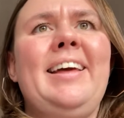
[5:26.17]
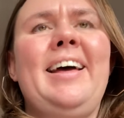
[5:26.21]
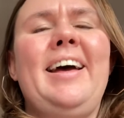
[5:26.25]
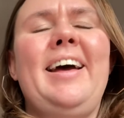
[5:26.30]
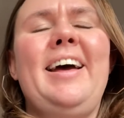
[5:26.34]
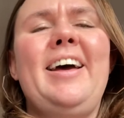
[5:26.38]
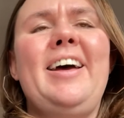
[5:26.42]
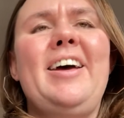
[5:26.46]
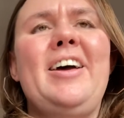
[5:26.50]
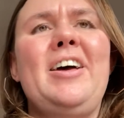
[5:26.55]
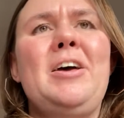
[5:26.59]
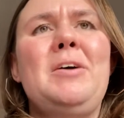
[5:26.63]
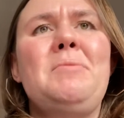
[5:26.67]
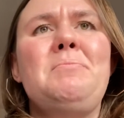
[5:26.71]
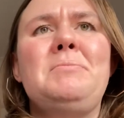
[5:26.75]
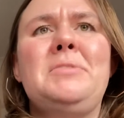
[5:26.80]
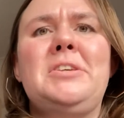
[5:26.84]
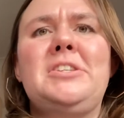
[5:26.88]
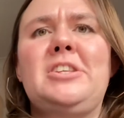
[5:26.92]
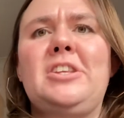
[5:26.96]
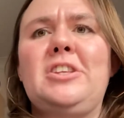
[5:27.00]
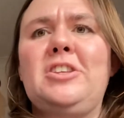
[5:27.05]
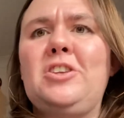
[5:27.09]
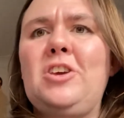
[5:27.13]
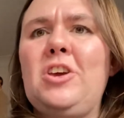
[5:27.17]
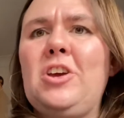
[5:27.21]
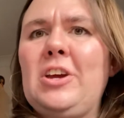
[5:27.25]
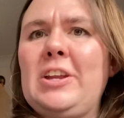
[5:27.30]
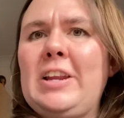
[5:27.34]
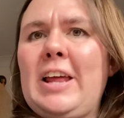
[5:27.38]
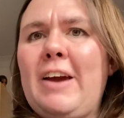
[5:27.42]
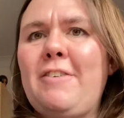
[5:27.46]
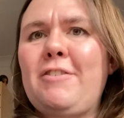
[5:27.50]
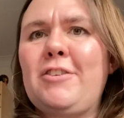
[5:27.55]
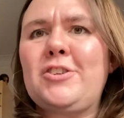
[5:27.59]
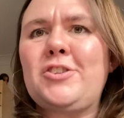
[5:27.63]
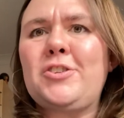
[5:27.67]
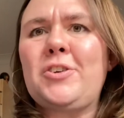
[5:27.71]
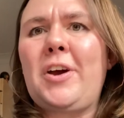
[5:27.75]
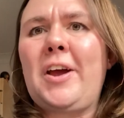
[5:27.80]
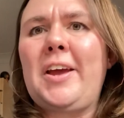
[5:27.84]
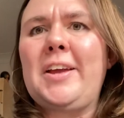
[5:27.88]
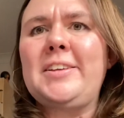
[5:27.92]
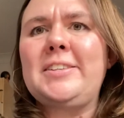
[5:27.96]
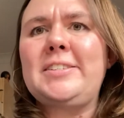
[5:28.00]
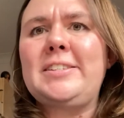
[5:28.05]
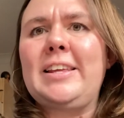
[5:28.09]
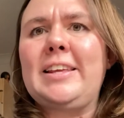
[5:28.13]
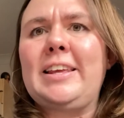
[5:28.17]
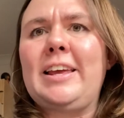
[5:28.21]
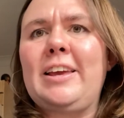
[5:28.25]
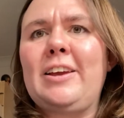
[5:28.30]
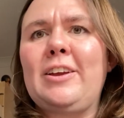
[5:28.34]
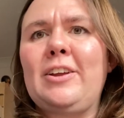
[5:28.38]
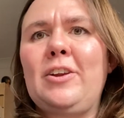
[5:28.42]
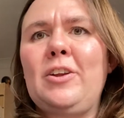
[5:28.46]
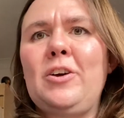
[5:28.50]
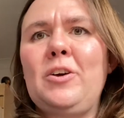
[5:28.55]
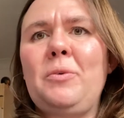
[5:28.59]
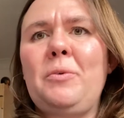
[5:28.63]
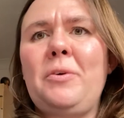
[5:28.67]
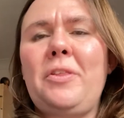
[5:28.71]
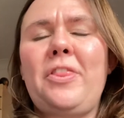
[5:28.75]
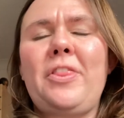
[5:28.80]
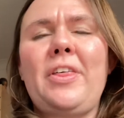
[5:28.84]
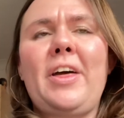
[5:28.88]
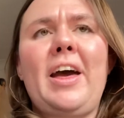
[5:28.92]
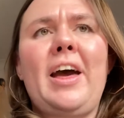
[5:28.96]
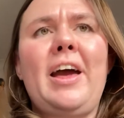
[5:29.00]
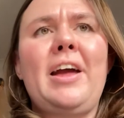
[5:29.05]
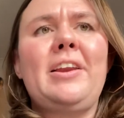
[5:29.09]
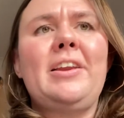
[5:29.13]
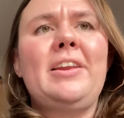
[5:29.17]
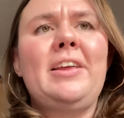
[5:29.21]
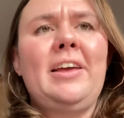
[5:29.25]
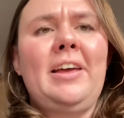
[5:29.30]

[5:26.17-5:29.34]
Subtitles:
so that you can have a try at singing along with that.